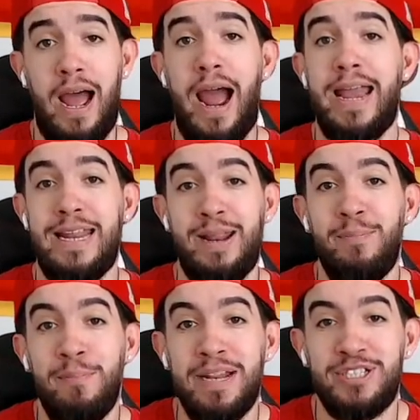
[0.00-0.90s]
I
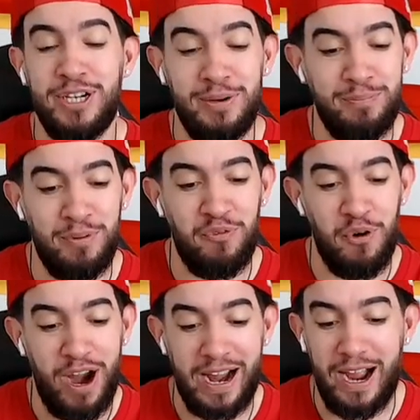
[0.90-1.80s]
didn't mention
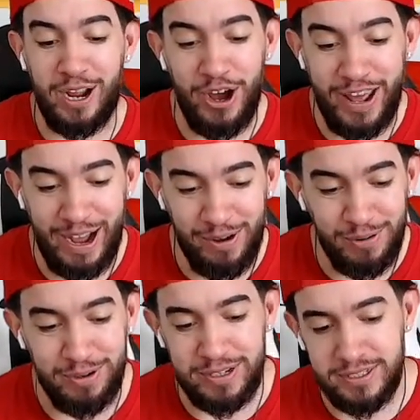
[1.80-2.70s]
before I got cut out,
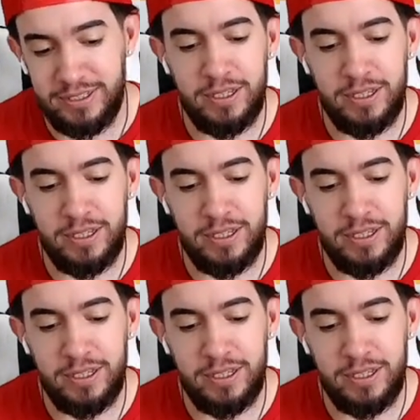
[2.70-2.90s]
was